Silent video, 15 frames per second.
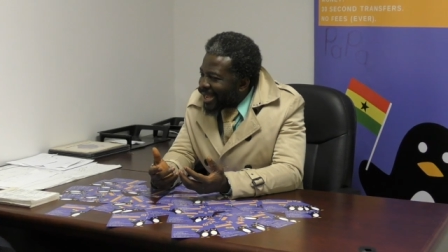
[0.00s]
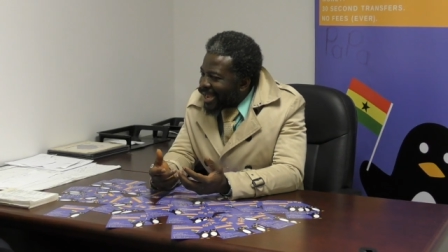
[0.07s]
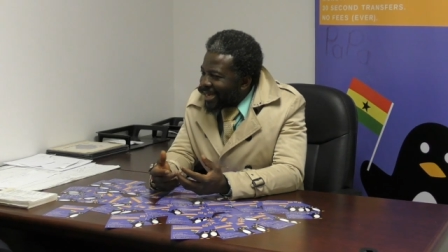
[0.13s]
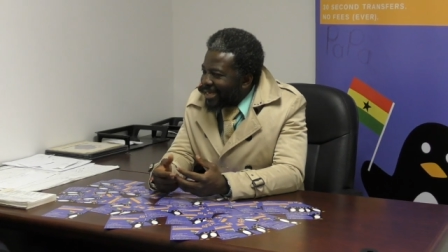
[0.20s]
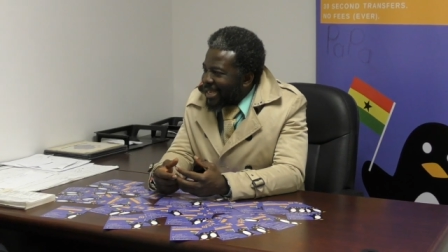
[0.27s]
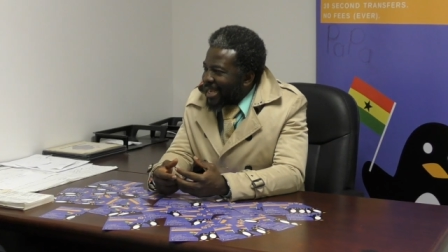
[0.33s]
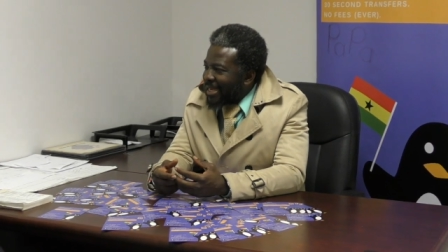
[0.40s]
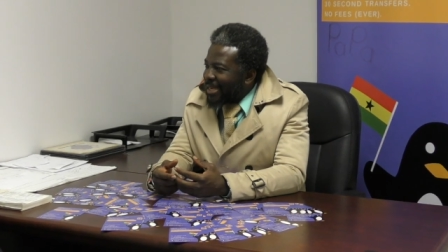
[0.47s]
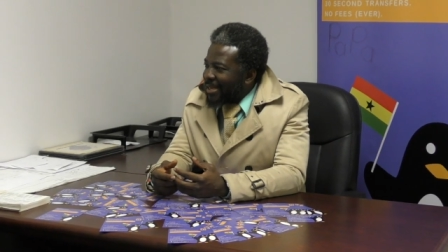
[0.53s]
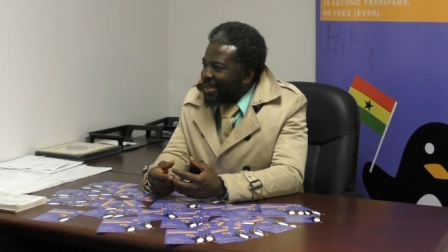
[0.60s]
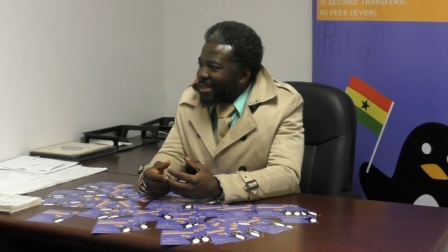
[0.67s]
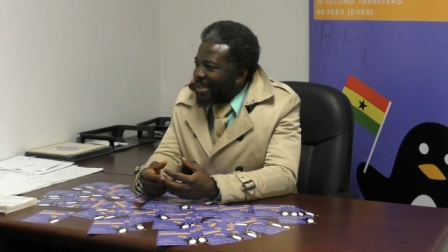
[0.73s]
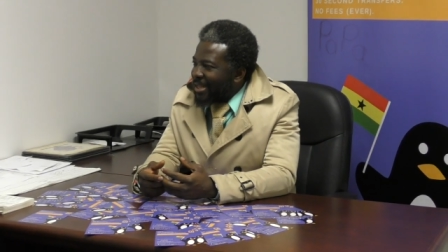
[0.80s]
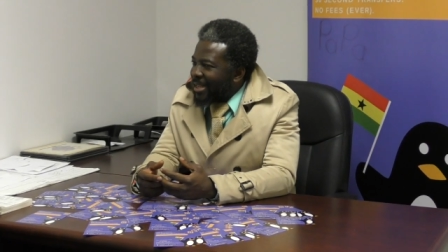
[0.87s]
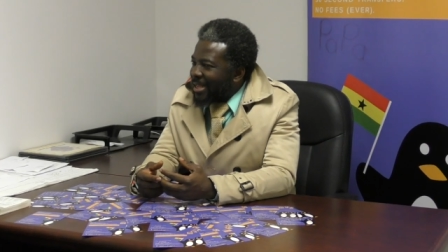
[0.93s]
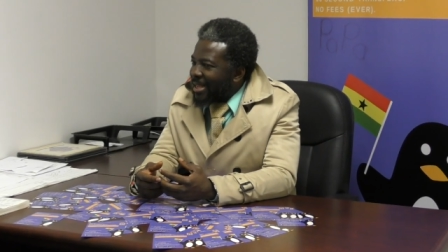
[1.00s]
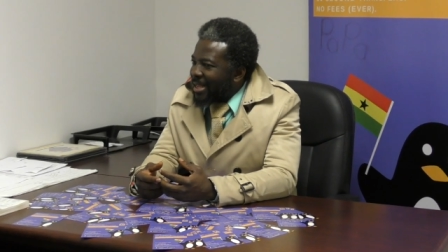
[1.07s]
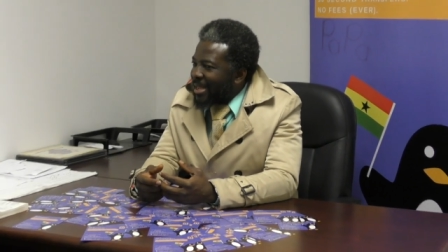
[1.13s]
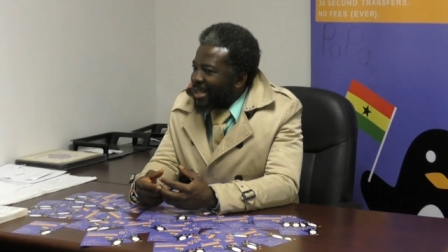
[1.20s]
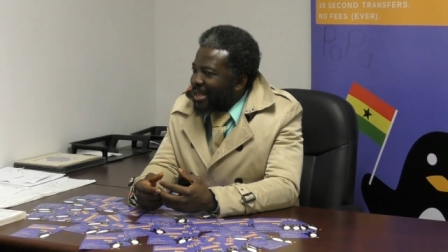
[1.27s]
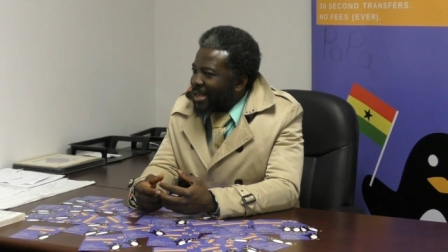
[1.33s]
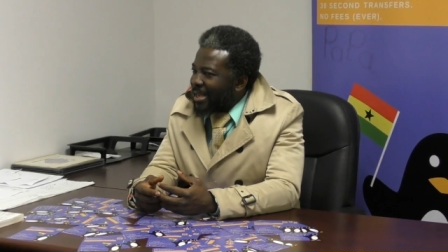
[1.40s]
and then
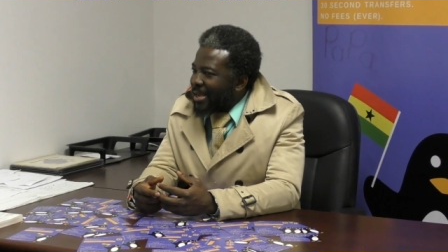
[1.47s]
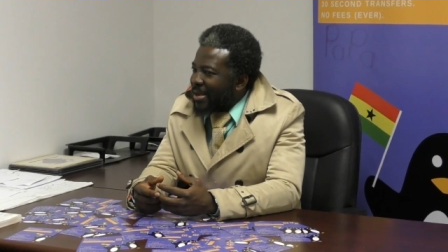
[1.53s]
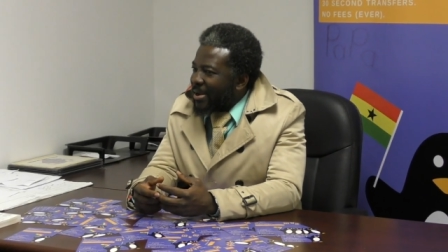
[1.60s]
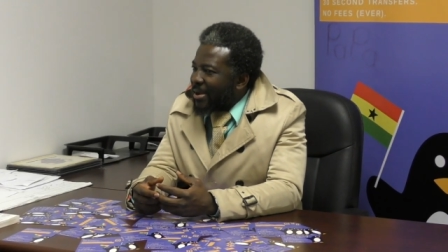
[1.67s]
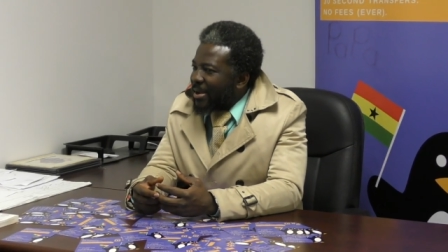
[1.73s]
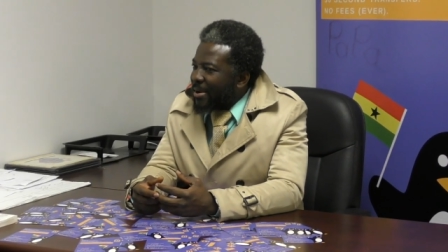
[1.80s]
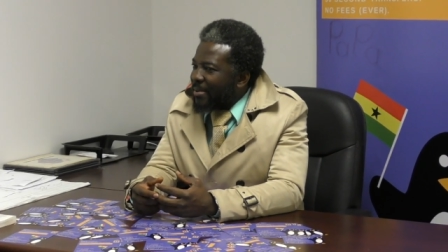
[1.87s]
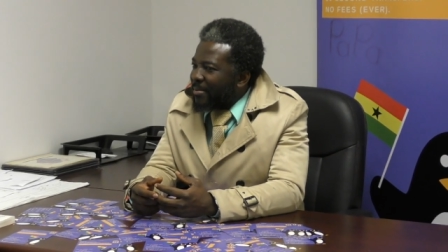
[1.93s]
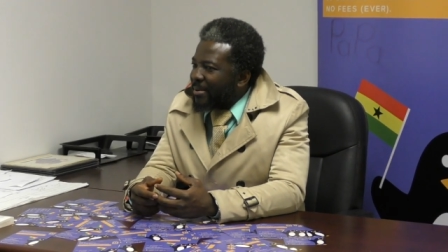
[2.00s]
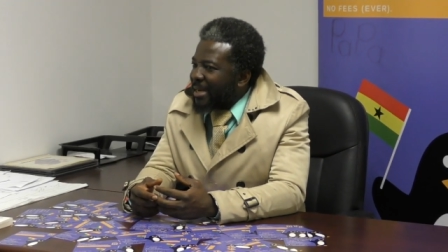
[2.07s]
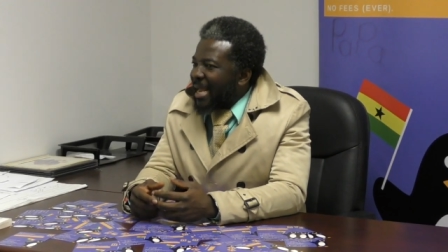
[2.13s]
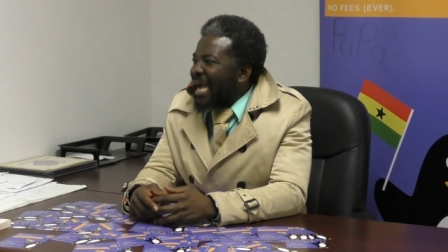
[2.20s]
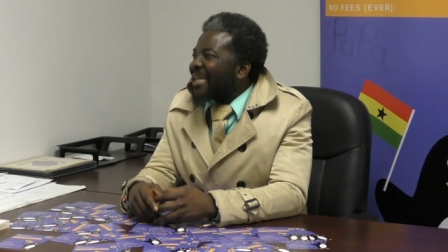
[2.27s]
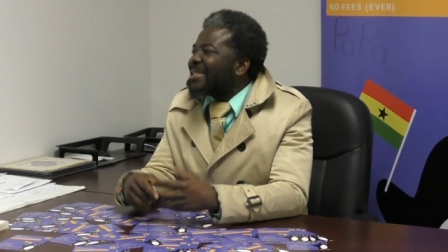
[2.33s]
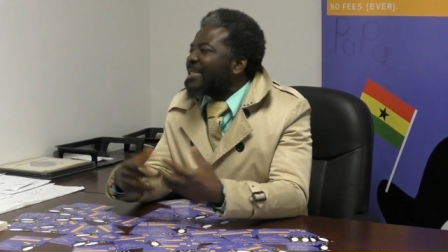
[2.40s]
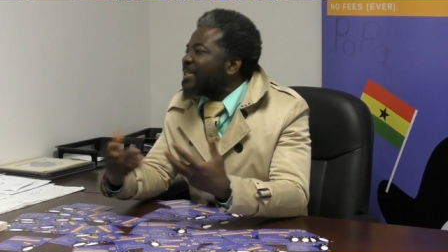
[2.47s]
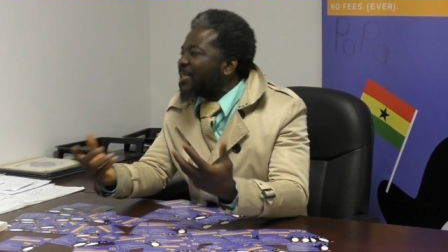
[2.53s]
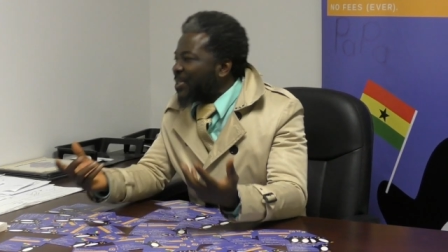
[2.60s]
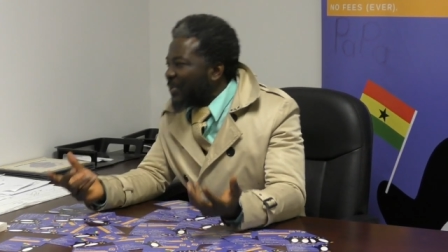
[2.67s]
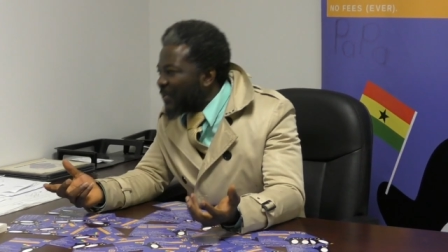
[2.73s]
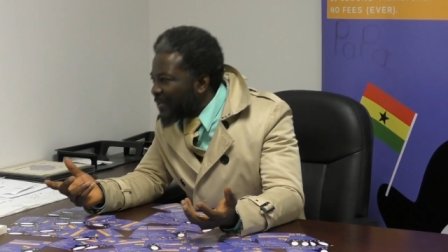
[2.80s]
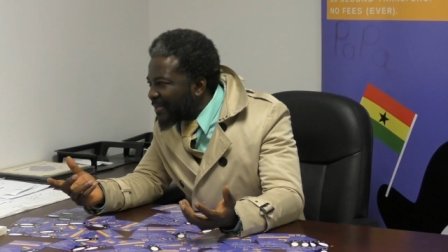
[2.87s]
the
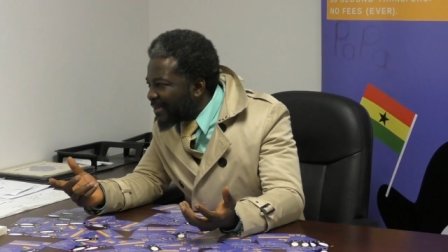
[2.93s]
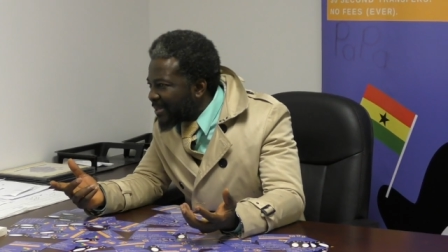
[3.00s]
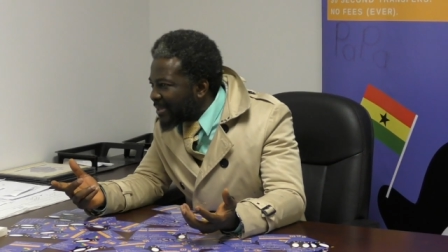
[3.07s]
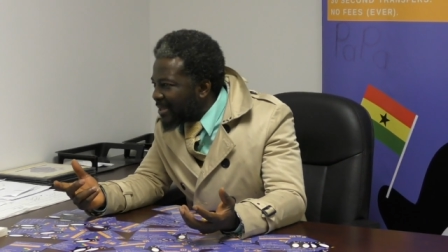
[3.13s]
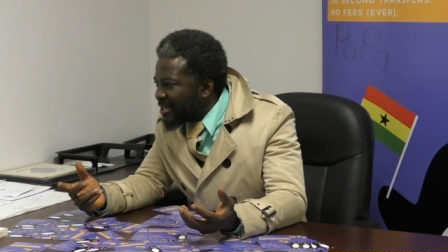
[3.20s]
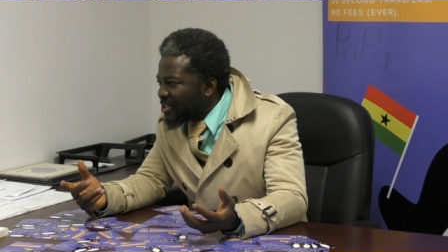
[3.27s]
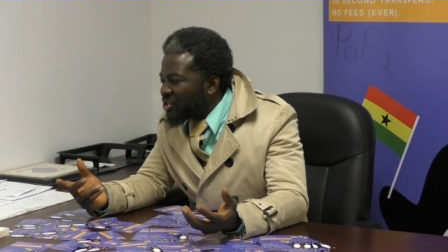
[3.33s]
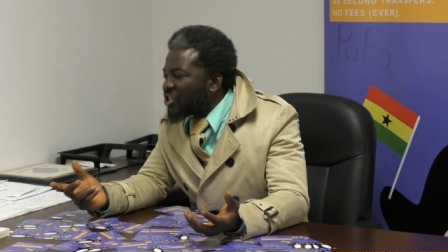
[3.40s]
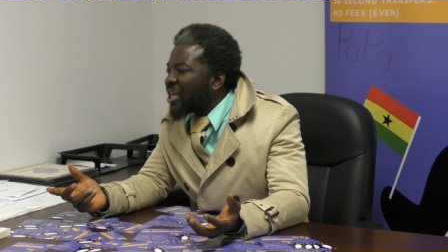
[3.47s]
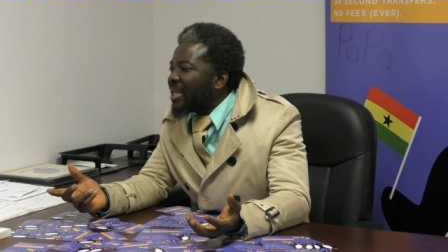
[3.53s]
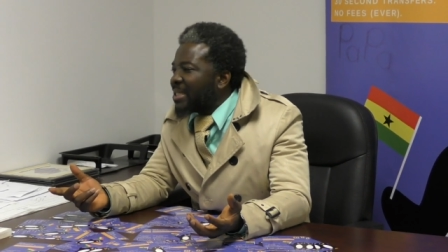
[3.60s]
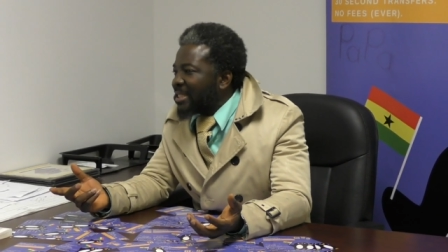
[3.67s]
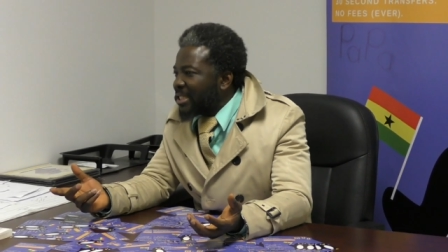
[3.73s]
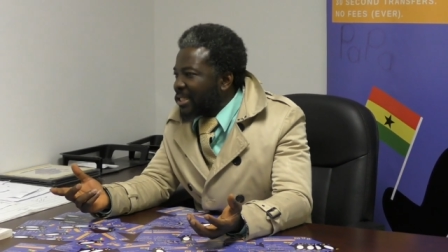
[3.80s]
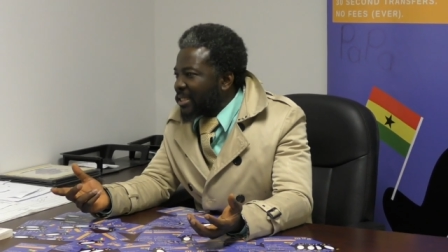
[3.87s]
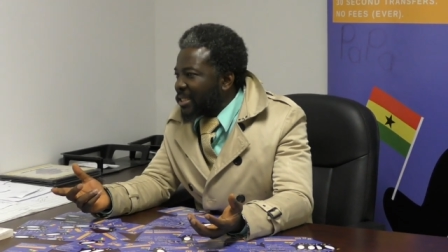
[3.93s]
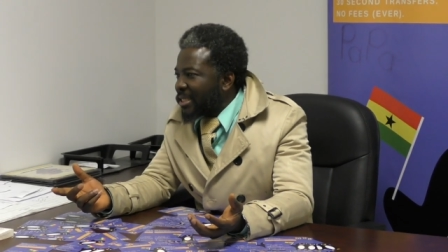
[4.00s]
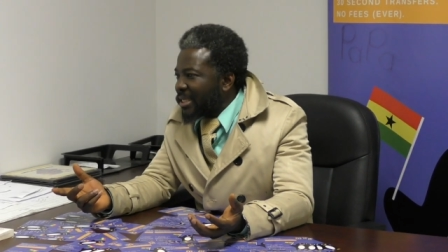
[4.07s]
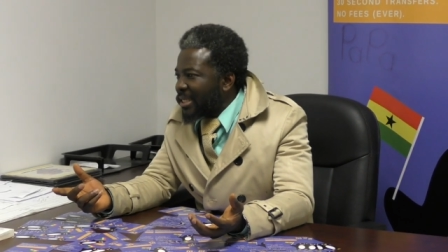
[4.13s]
attitude changed,